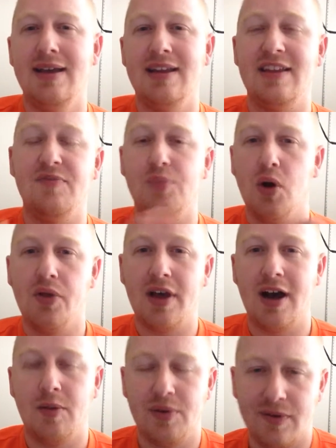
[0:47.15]
and they've both
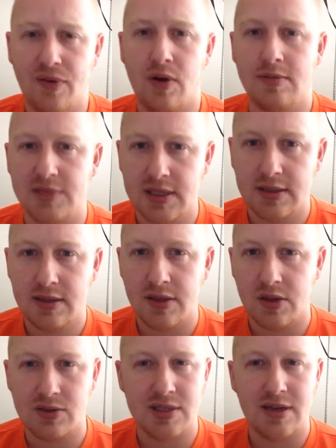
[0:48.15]
outperformed
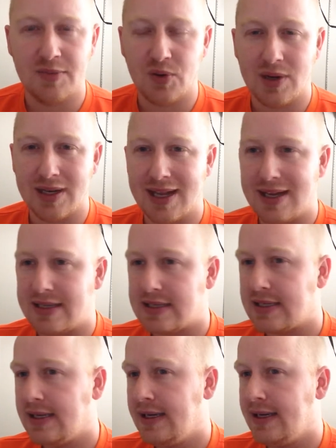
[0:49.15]
those number one
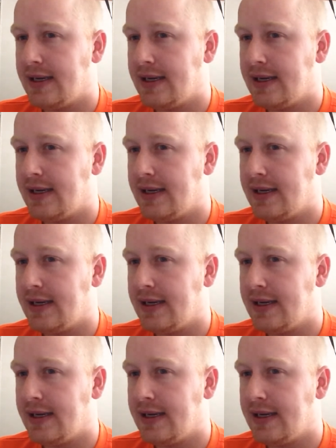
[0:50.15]
guys.